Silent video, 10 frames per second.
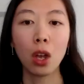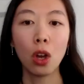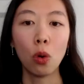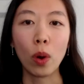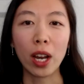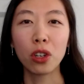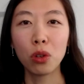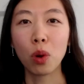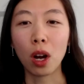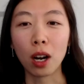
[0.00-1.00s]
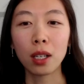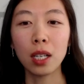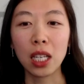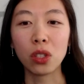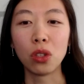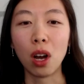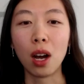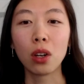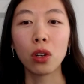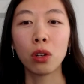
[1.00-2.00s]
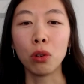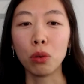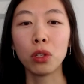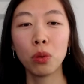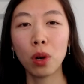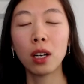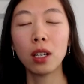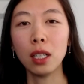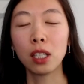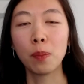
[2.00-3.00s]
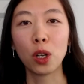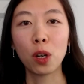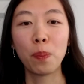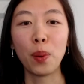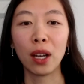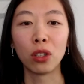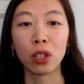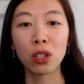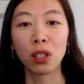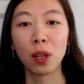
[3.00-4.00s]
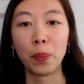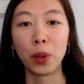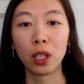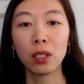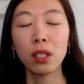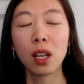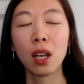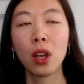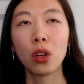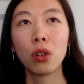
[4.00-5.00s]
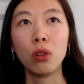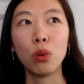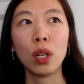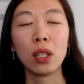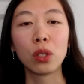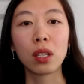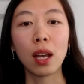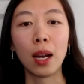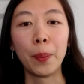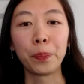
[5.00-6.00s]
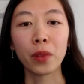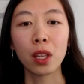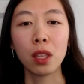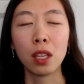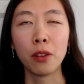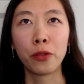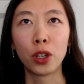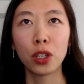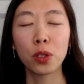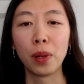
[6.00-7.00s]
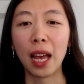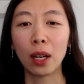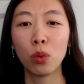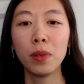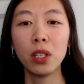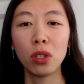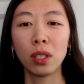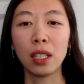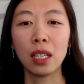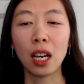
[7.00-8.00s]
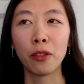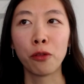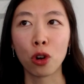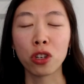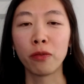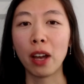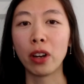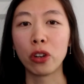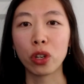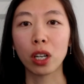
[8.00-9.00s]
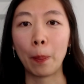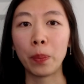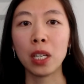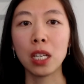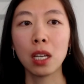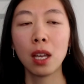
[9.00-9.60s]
Where You Are Is Not Who You Are. It's a book by Ursula Burns, who is the first Black woman to lead a Fortune 500 company.